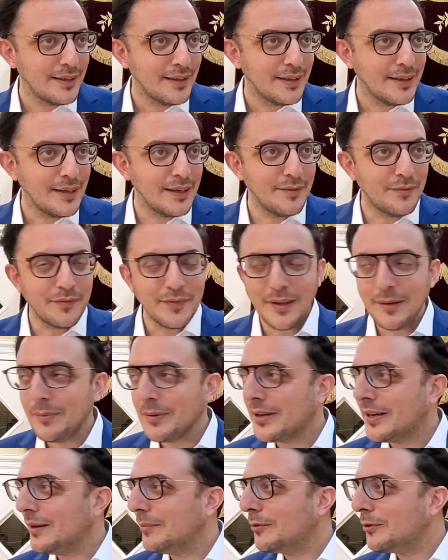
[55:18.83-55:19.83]
If they
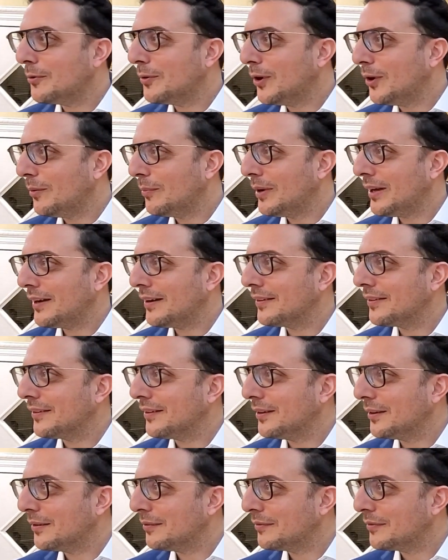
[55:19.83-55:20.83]
become a role model to
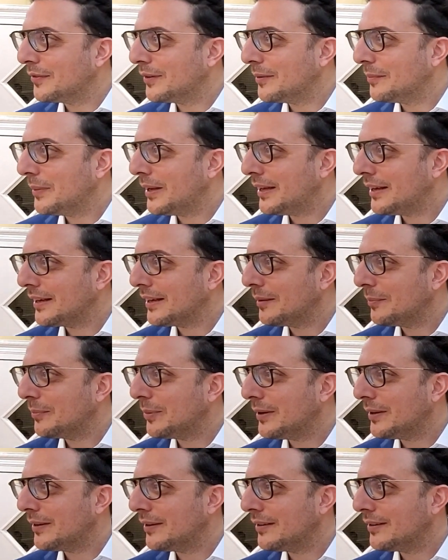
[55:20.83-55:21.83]
learn from, how to get
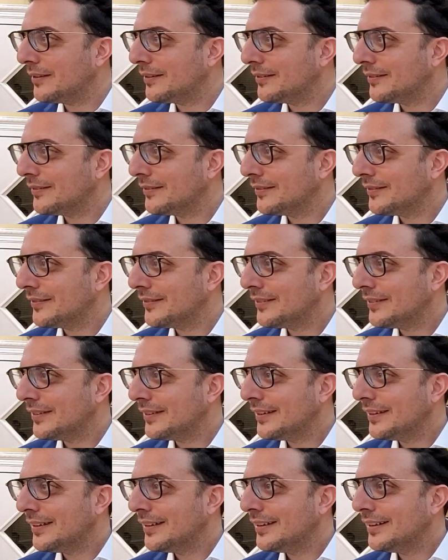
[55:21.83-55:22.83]
better,
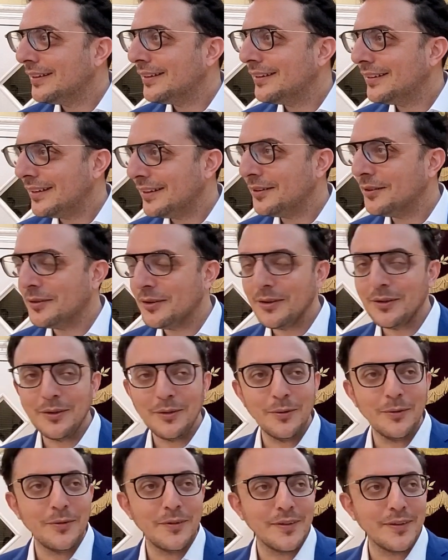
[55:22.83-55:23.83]
then you know you're
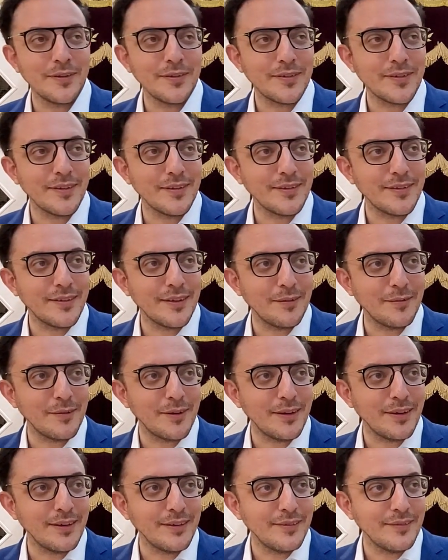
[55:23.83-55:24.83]
using your skill set
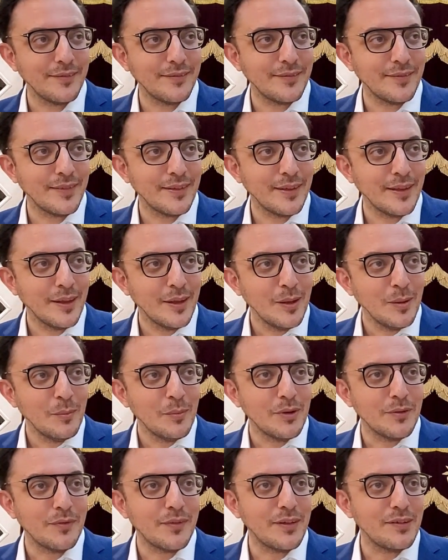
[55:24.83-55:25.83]
right.
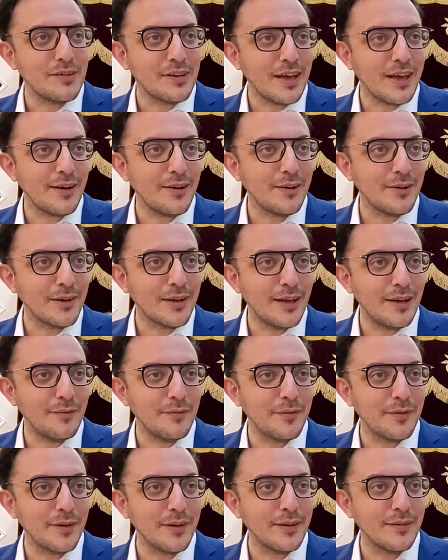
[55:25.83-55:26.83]
But if they shatter your
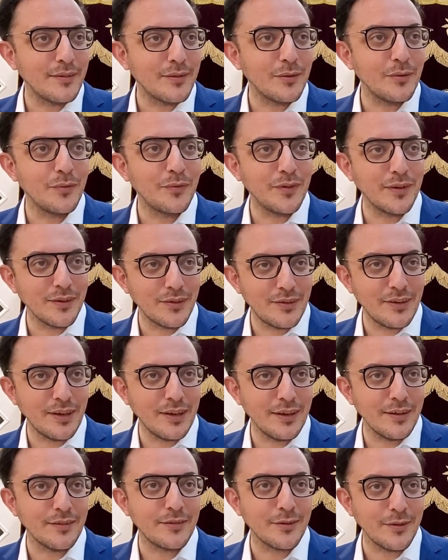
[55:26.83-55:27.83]
confidence, or you feel
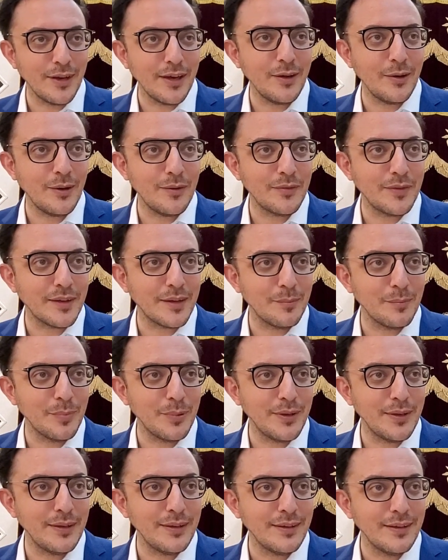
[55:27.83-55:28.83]
jealous, or now you have to
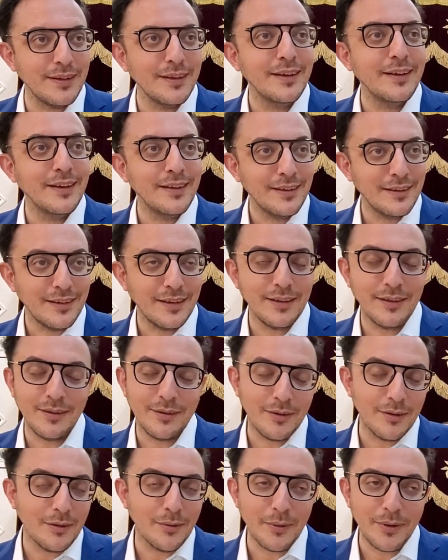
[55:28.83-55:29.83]
compete, then you
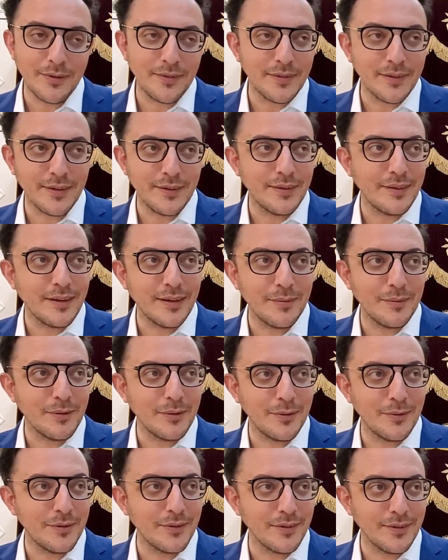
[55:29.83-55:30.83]
know you're wasting your time. You're
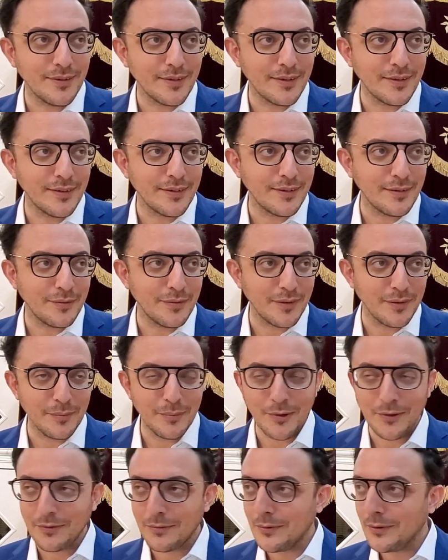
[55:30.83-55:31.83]
using your skill set for the
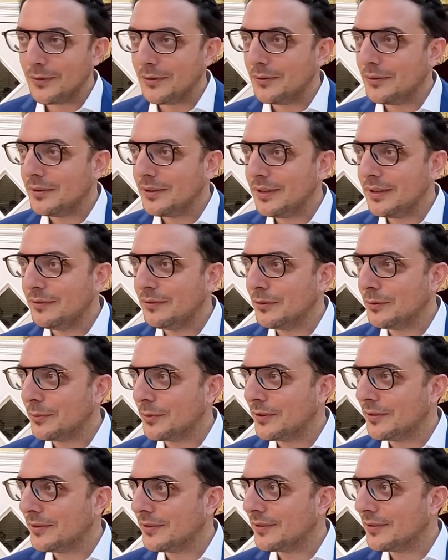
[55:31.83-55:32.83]
most evil
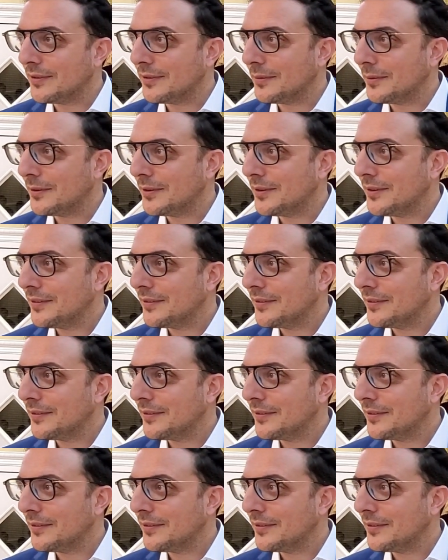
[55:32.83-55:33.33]
reasons in the world.